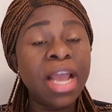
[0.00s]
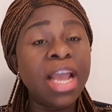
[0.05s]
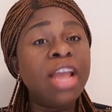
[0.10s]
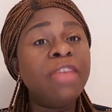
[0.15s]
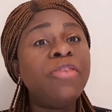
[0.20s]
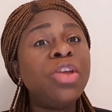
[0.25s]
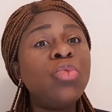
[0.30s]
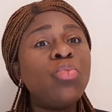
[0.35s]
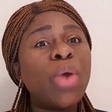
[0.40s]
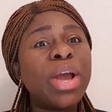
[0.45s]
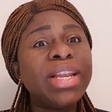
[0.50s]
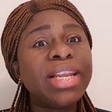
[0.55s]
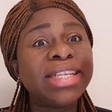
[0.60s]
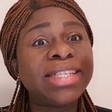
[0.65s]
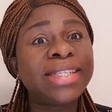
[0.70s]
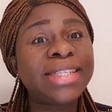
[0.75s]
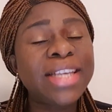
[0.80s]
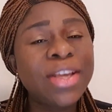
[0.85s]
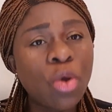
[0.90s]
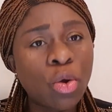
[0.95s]
Even when they
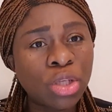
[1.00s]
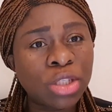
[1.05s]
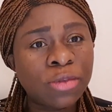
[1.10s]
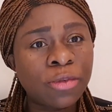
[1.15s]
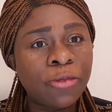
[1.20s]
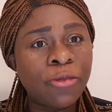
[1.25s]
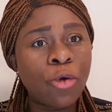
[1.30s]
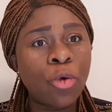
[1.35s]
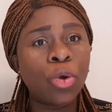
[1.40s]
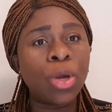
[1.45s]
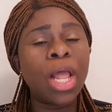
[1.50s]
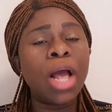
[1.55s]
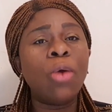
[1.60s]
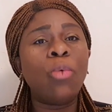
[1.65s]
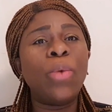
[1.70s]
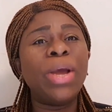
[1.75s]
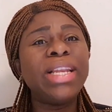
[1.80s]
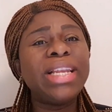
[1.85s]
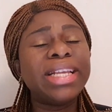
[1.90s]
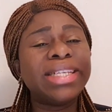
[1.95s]
see us fall,
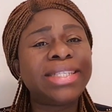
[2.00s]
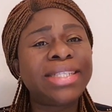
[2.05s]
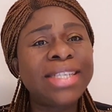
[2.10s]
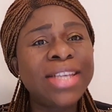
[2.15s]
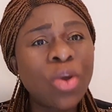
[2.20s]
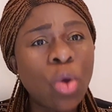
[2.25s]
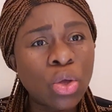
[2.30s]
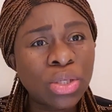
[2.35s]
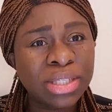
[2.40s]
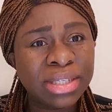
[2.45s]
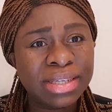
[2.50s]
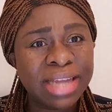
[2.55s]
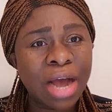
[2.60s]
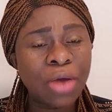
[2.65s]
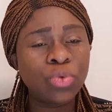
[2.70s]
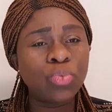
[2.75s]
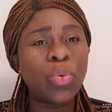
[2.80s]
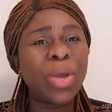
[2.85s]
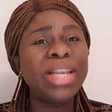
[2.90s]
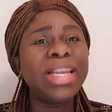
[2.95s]
when they see us
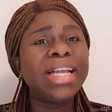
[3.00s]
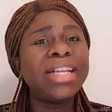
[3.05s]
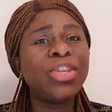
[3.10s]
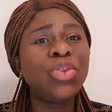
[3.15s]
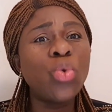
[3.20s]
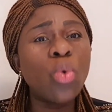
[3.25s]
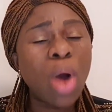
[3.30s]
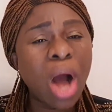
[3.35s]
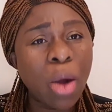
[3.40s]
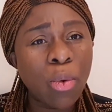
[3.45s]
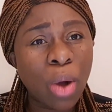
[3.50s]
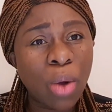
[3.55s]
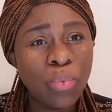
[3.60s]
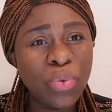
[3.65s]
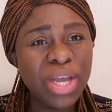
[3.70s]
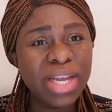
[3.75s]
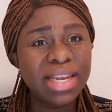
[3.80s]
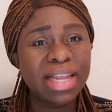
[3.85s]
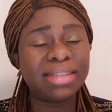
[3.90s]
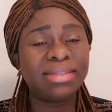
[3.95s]
down, when they know our
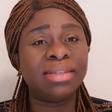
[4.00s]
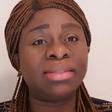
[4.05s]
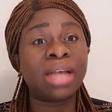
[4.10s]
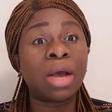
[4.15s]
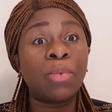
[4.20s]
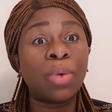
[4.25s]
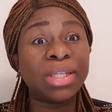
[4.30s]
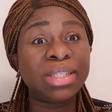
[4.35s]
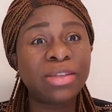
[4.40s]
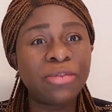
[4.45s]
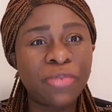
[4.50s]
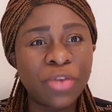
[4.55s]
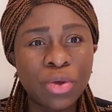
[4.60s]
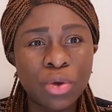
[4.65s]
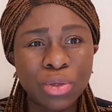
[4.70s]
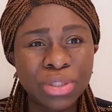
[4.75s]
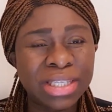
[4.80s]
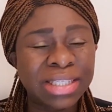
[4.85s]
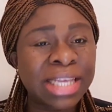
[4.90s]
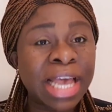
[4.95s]
weaknesses, our
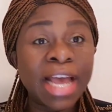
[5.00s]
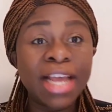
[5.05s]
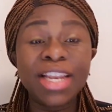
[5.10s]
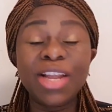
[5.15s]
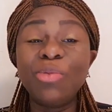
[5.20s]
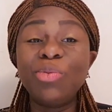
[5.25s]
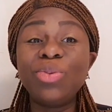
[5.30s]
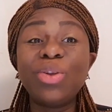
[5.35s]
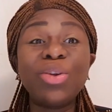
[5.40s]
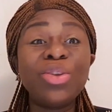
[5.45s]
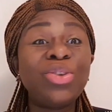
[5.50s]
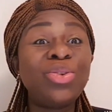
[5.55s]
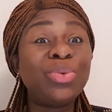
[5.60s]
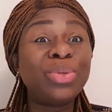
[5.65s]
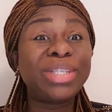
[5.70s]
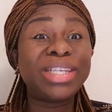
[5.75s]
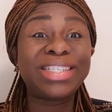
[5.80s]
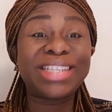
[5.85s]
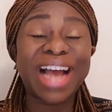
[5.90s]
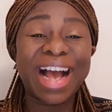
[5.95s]
difficulties, they will not
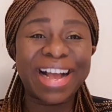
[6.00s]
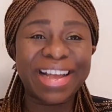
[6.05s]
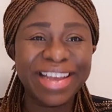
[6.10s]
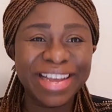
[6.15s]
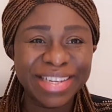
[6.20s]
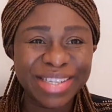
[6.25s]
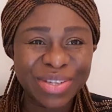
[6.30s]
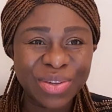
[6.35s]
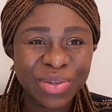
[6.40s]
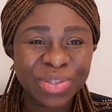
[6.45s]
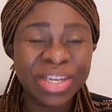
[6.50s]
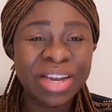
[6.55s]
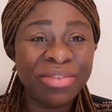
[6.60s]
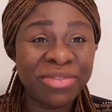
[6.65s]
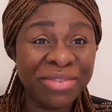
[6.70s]
use it against us.